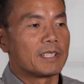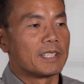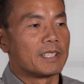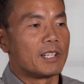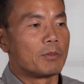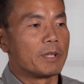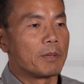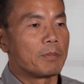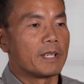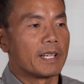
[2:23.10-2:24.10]
uh, Alma
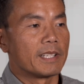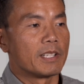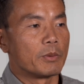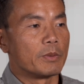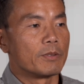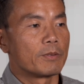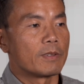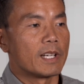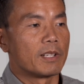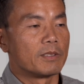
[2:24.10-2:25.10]
API that we've
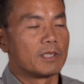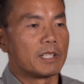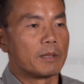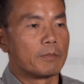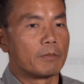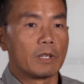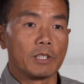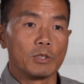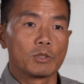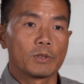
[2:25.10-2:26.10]
found um,
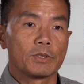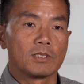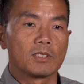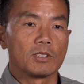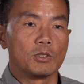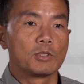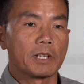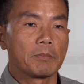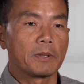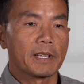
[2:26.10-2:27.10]
very useful is the
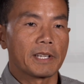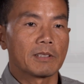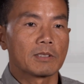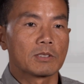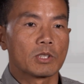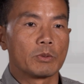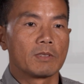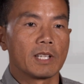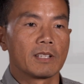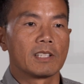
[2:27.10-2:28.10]
user API. So
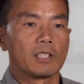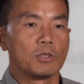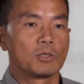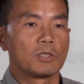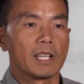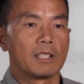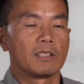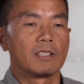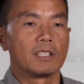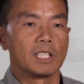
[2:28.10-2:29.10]
we've taken that user
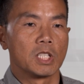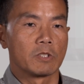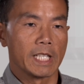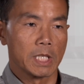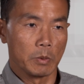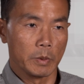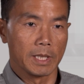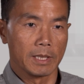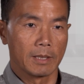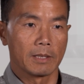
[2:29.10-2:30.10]
data and integrated it
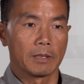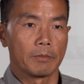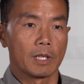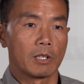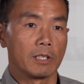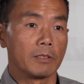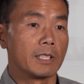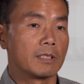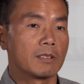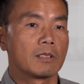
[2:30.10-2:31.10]
with um, our
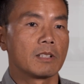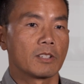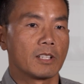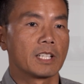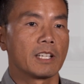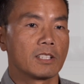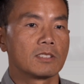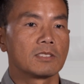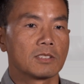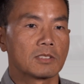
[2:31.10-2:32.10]
ILLiad
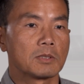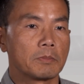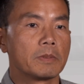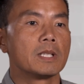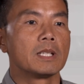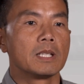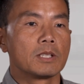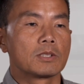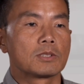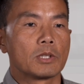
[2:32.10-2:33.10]
authentication system.
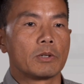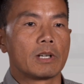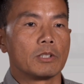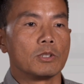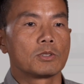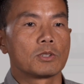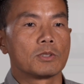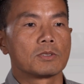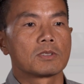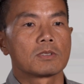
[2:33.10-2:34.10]
So our
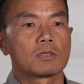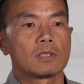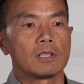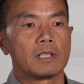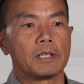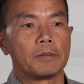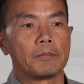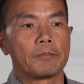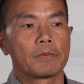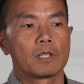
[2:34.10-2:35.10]
users,
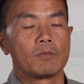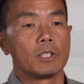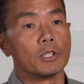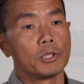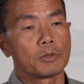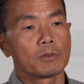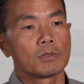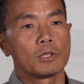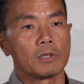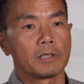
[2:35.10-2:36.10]
um, if they're new
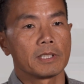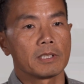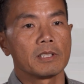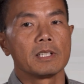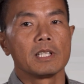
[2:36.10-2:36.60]
to ILLiad,